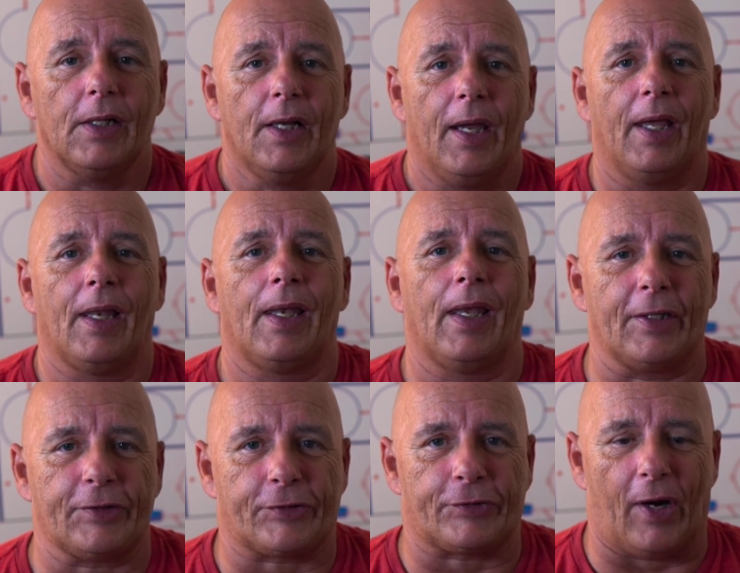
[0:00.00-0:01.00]
And
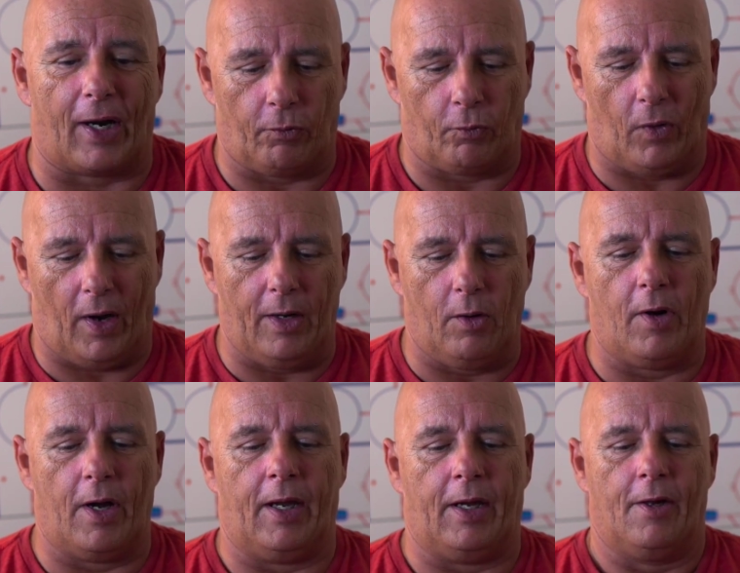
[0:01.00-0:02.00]
let's start right
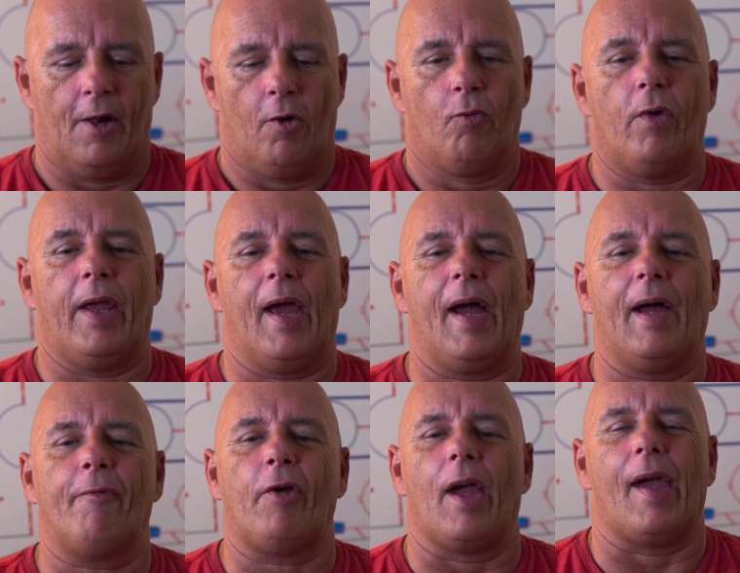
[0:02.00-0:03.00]
away. We
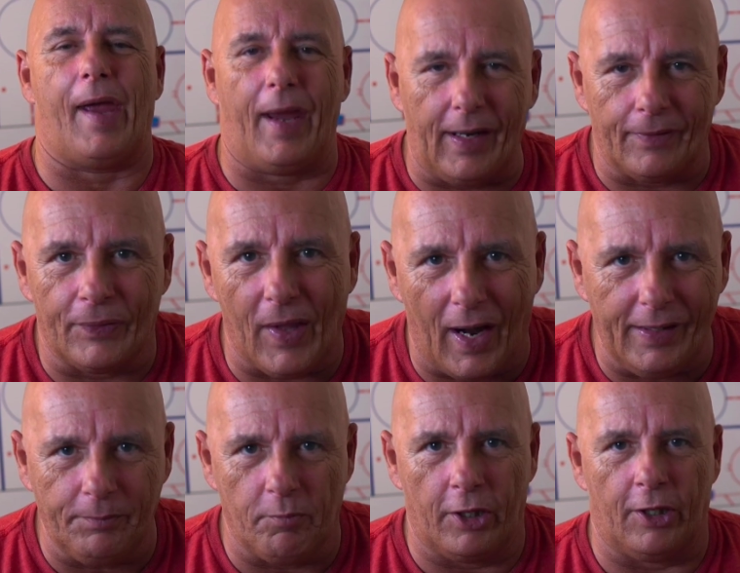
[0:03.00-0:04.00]
have
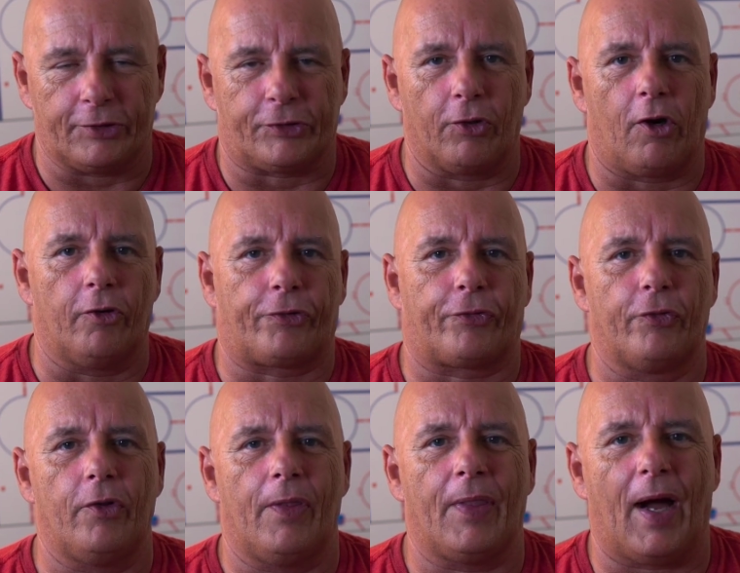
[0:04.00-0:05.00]
9 minutes to go
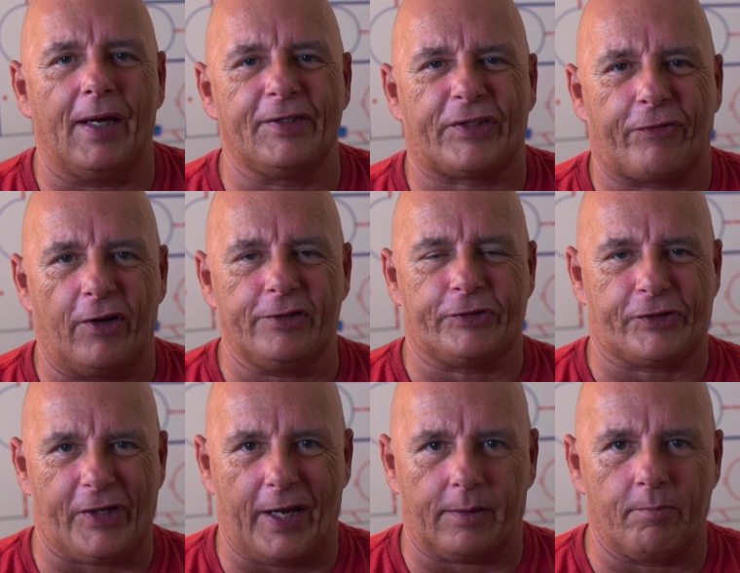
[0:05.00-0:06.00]
through tonight's fun
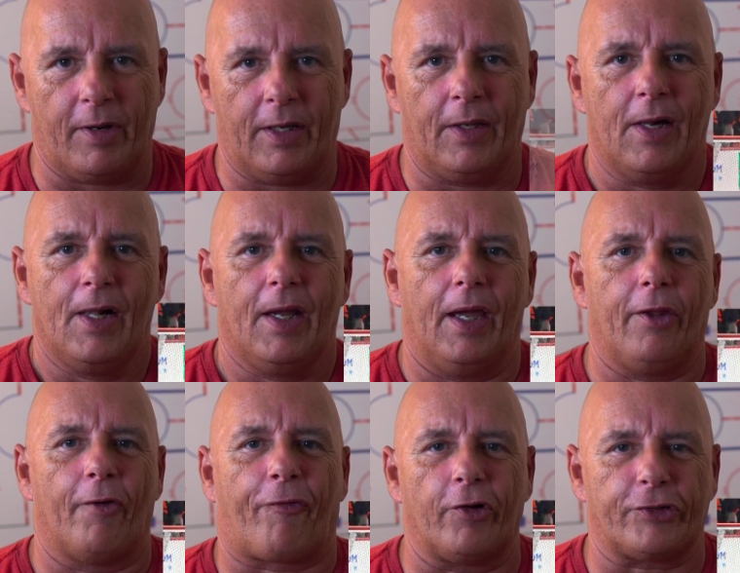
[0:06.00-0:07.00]
segment. And the
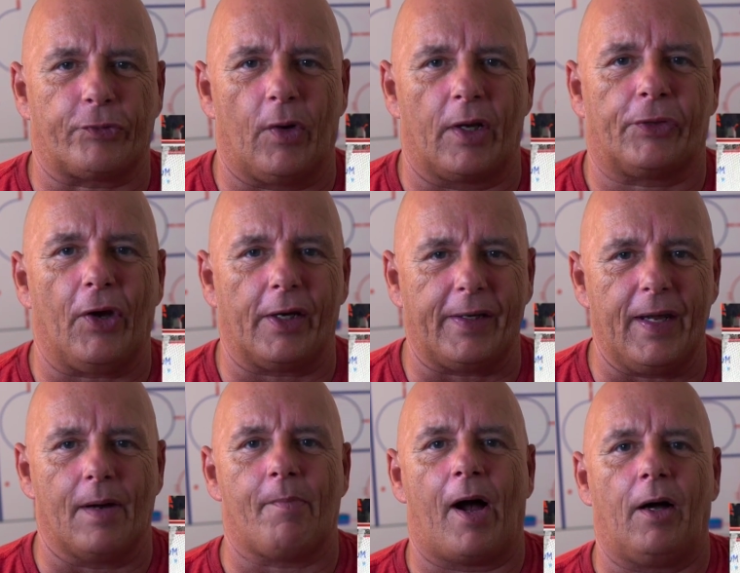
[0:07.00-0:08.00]
first one, talking
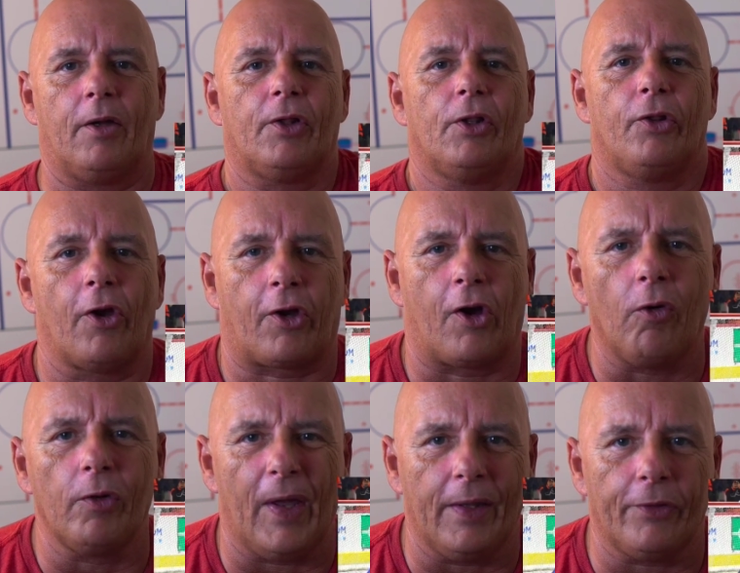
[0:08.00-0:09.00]
about the
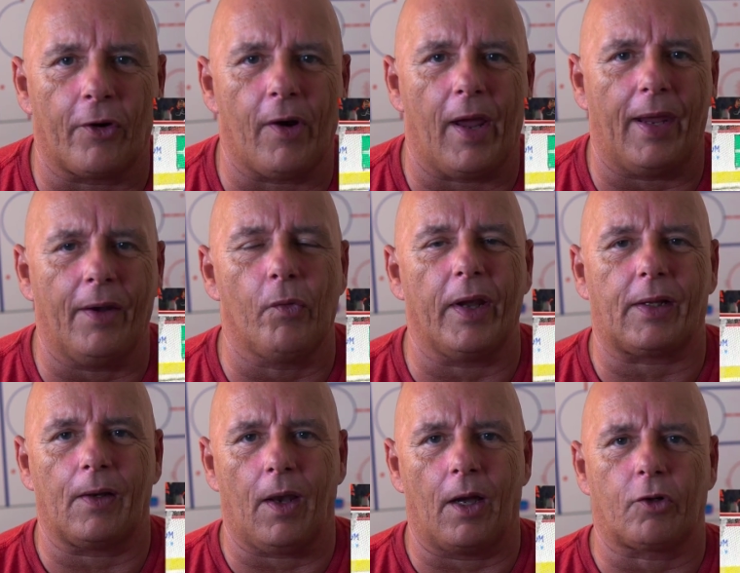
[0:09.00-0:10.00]
goaltender Henrik
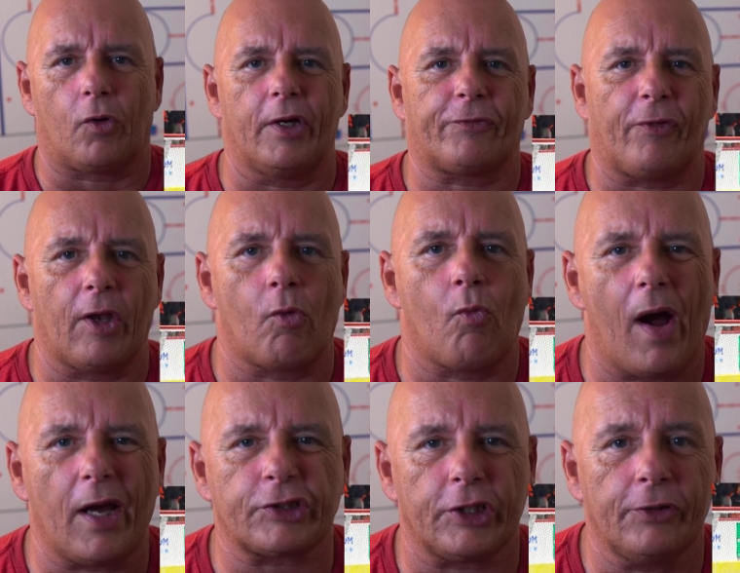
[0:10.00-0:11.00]
Lundqvist for the
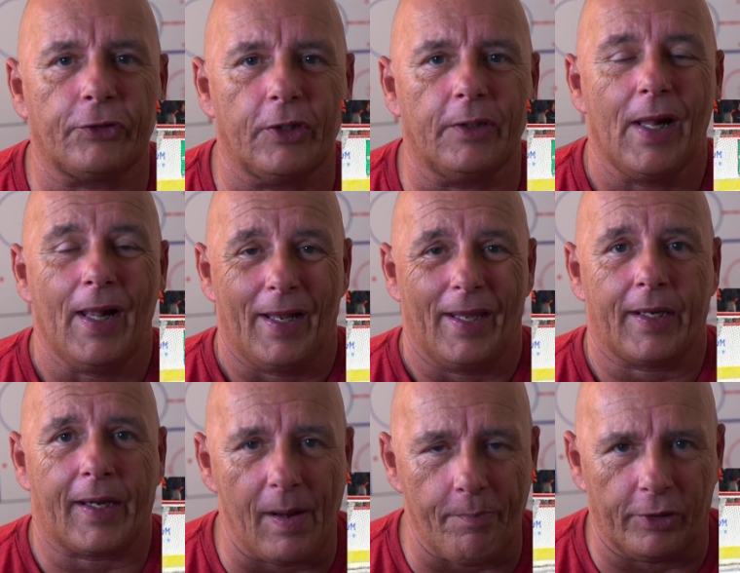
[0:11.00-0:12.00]
Washington
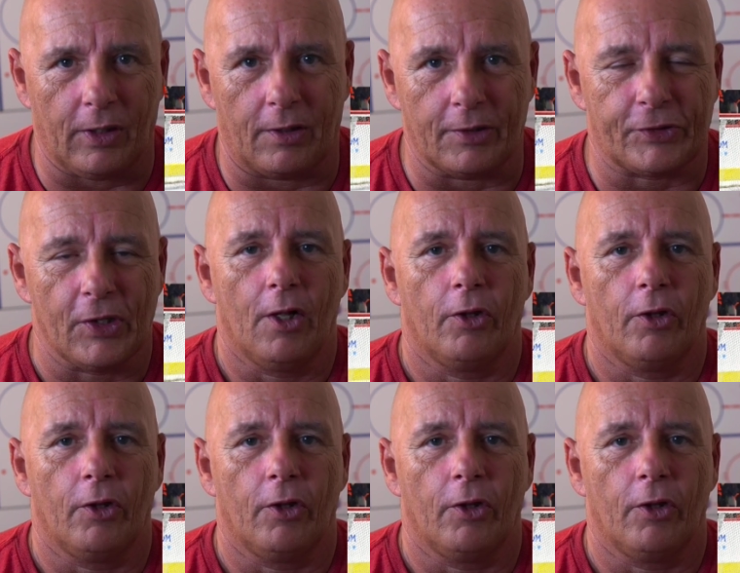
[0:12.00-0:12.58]
Capitals.